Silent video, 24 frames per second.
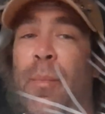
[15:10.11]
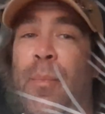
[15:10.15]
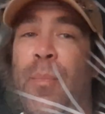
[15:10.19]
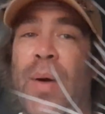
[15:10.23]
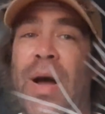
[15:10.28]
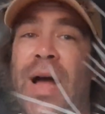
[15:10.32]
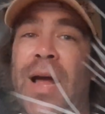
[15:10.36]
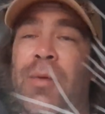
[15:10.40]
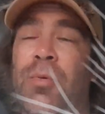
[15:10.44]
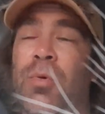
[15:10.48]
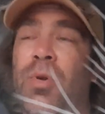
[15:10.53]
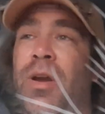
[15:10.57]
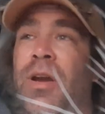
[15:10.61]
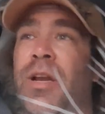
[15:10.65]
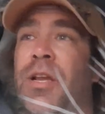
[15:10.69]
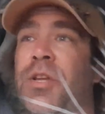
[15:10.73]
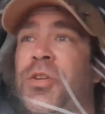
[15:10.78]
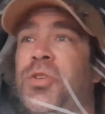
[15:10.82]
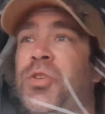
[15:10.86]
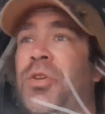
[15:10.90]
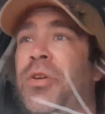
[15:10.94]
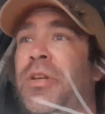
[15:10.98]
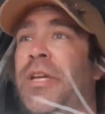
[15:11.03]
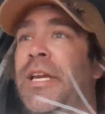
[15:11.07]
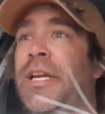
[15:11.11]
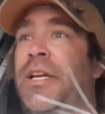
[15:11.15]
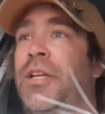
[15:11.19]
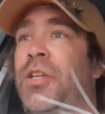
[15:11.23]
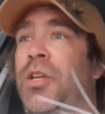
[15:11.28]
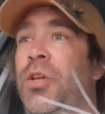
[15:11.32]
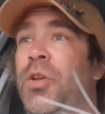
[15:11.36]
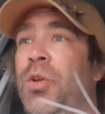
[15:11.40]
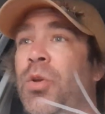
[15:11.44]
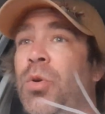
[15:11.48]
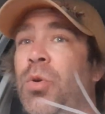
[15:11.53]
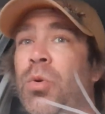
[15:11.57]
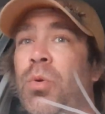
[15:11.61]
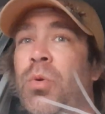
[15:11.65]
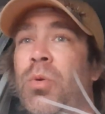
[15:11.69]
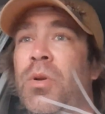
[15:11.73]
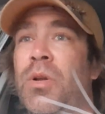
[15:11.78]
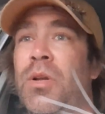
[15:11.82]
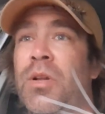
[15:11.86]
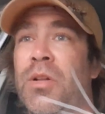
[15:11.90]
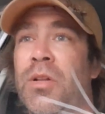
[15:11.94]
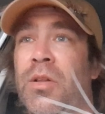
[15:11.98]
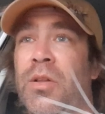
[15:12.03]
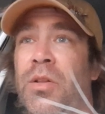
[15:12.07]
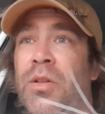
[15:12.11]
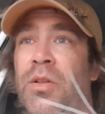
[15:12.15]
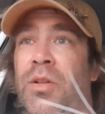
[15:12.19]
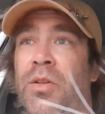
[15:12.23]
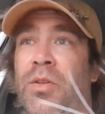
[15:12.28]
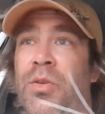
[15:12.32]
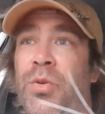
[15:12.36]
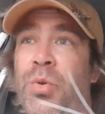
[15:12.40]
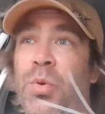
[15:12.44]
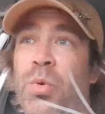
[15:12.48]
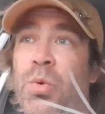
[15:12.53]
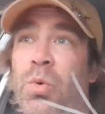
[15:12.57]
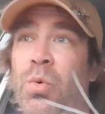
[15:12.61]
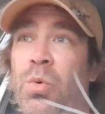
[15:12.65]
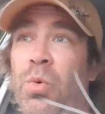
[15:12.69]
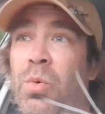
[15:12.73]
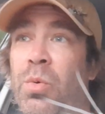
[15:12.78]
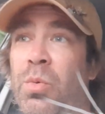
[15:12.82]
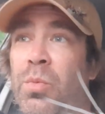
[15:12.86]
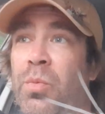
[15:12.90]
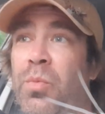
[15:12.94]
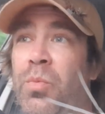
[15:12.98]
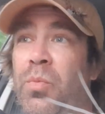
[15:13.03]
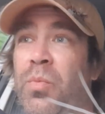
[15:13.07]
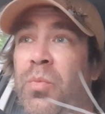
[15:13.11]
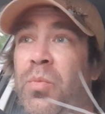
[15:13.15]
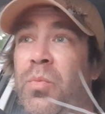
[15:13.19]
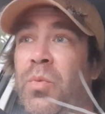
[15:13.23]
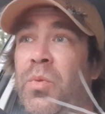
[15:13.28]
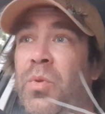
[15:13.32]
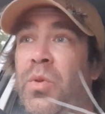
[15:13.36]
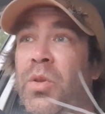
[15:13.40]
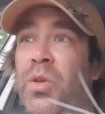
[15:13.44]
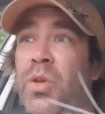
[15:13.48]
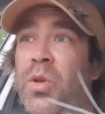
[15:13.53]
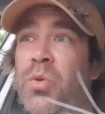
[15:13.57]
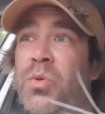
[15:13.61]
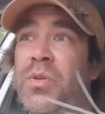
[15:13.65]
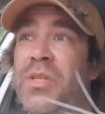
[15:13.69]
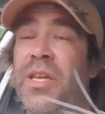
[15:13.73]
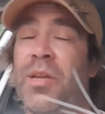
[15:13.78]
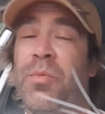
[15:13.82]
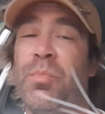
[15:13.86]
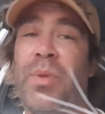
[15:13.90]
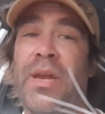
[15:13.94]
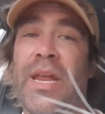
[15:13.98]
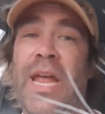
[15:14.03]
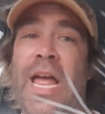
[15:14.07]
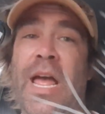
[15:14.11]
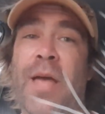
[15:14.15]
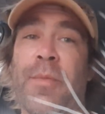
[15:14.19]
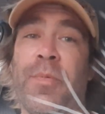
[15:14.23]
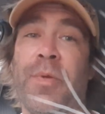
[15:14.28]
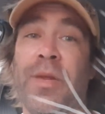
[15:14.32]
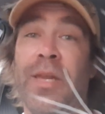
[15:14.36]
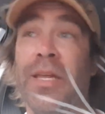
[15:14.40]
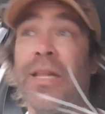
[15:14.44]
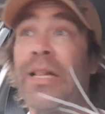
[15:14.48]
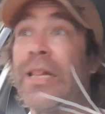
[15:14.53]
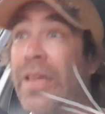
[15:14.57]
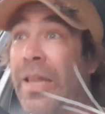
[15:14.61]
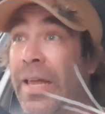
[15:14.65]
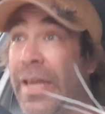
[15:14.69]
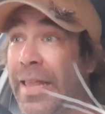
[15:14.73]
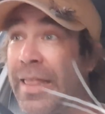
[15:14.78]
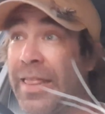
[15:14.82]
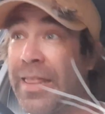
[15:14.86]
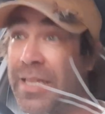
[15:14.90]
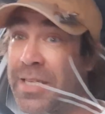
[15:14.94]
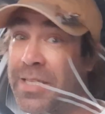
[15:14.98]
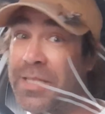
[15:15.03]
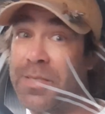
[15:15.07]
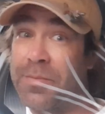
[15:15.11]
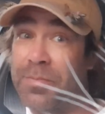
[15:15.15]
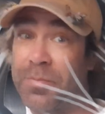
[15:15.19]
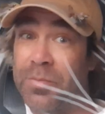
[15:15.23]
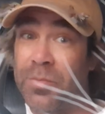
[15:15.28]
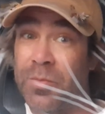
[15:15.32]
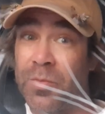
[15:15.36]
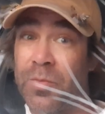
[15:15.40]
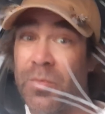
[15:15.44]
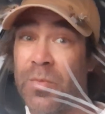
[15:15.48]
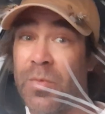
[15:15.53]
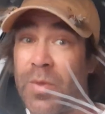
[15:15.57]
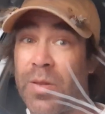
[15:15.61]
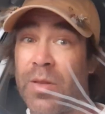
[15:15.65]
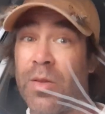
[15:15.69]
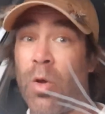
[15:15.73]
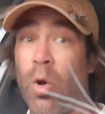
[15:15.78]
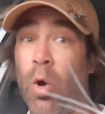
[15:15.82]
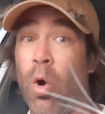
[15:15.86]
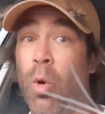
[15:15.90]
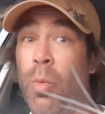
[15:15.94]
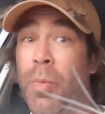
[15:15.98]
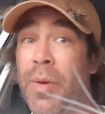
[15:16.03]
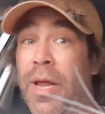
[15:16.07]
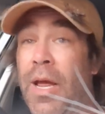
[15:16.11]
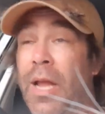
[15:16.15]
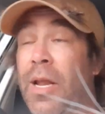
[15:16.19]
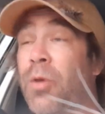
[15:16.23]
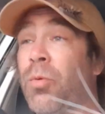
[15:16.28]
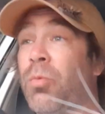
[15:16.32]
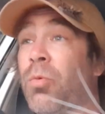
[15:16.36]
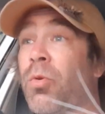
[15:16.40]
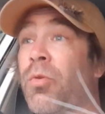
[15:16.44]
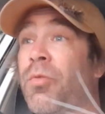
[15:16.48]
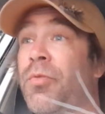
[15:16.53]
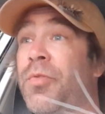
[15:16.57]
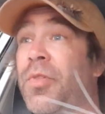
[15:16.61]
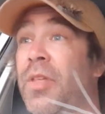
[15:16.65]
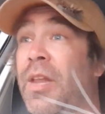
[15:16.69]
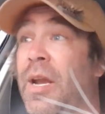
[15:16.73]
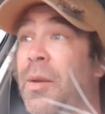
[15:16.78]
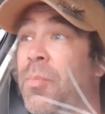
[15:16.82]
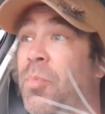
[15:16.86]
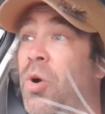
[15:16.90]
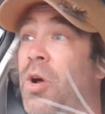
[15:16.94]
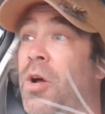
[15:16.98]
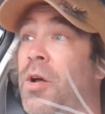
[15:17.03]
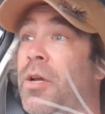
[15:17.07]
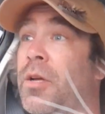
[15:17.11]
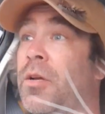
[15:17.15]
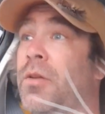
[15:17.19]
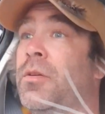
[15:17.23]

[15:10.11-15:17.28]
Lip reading: Buy what it is you need to do to use it and be happy, like this Hobie on the roof that I bought.